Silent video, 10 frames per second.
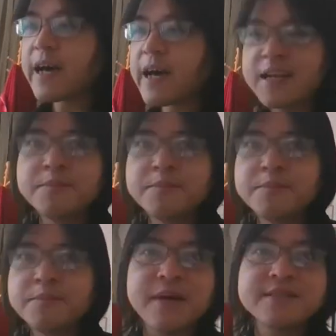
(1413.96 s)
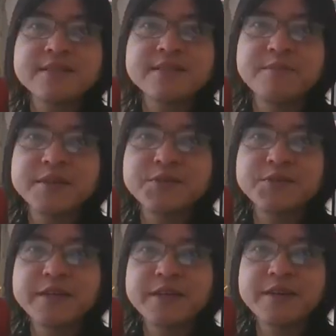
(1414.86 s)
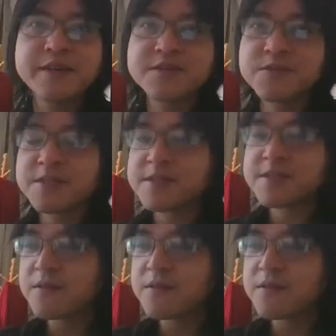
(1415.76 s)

of breezed past this a bit too quickly, right? So just now